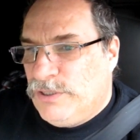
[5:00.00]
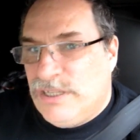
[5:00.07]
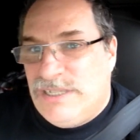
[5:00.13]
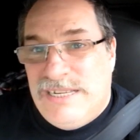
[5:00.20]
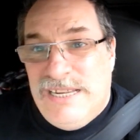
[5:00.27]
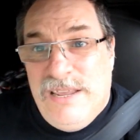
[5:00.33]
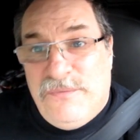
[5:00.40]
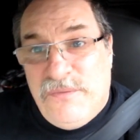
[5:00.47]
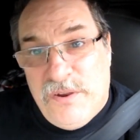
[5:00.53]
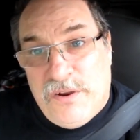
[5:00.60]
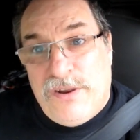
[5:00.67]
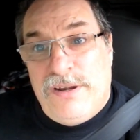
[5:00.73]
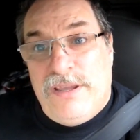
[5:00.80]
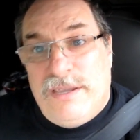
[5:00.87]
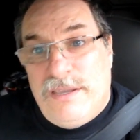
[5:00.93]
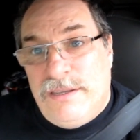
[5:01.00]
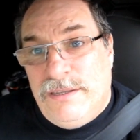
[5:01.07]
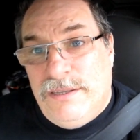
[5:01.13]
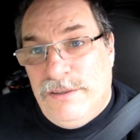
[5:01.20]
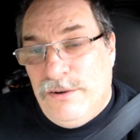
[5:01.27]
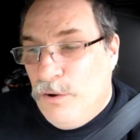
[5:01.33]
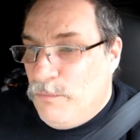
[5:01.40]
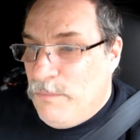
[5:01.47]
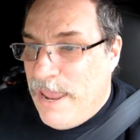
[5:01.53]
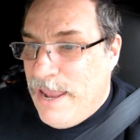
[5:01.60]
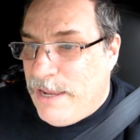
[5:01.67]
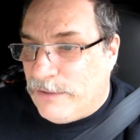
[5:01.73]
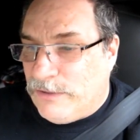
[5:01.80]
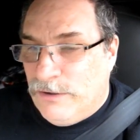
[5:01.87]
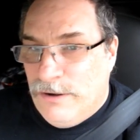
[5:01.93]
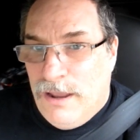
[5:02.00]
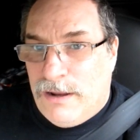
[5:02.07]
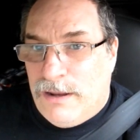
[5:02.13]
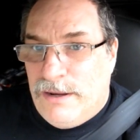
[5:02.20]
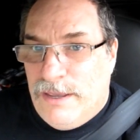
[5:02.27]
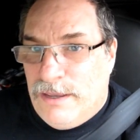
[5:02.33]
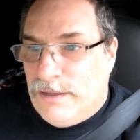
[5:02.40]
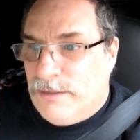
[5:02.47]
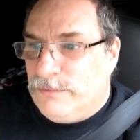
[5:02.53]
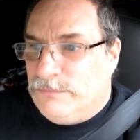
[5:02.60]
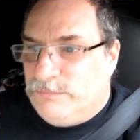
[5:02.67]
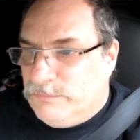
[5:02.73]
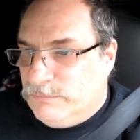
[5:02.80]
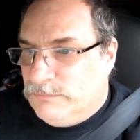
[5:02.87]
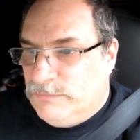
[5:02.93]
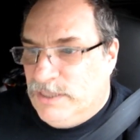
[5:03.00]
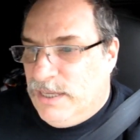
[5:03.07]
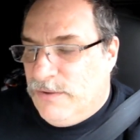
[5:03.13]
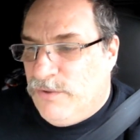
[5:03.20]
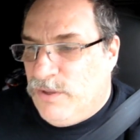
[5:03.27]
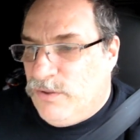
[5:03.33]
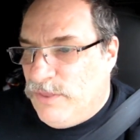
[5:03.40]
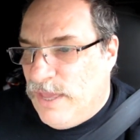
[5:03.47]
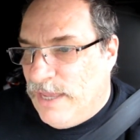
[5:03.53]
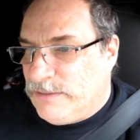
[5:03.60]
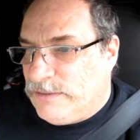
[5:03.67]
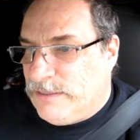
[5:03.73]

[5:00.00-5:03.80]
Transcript: to see if you're gonna you know make it. They're not gonna give you that